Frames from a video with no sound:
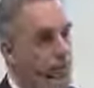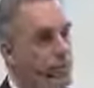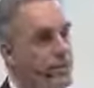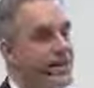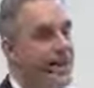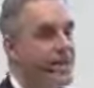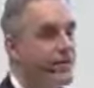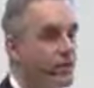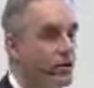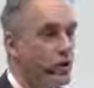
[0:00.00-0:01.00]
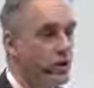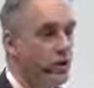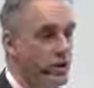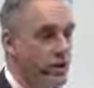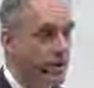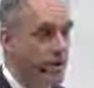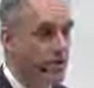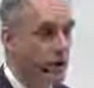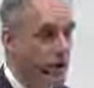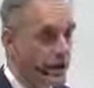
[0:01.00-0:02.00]
be digging for gold when someone's
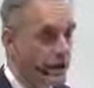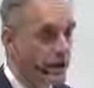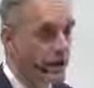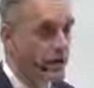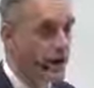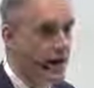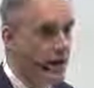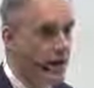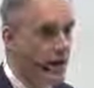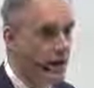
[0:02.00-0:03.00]
falling into the grave.